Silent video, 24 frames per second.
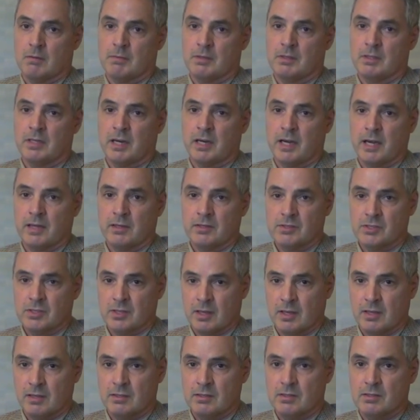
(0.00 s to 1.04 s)
in the United
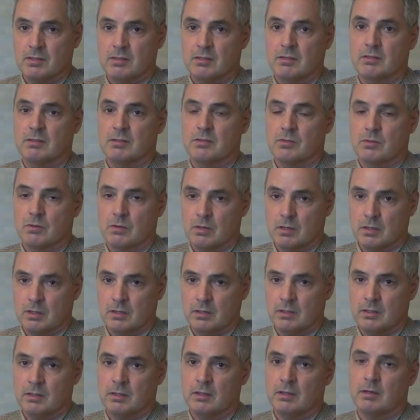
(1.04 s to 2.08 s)
States,
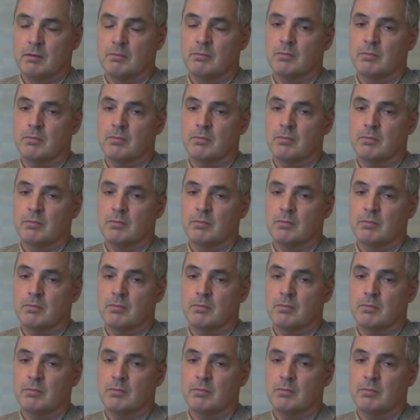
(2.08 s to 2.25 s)
historically,